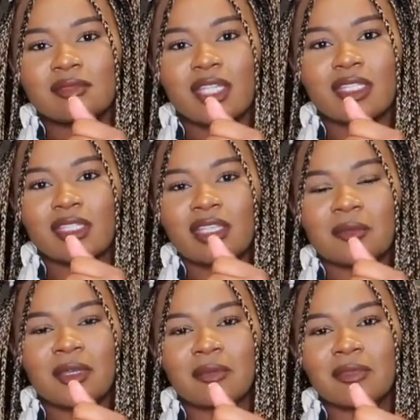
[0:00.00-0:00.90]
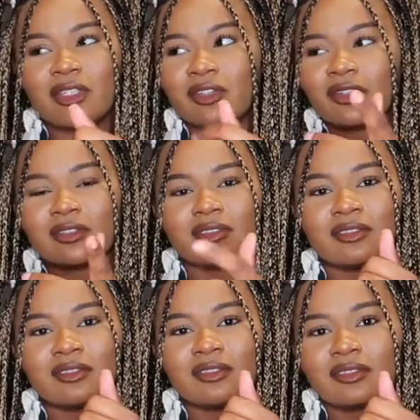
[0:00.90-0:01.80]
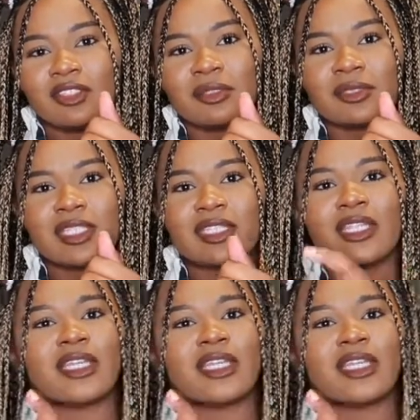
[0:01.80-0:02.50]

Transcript: anything about me, or you know what I'm saying?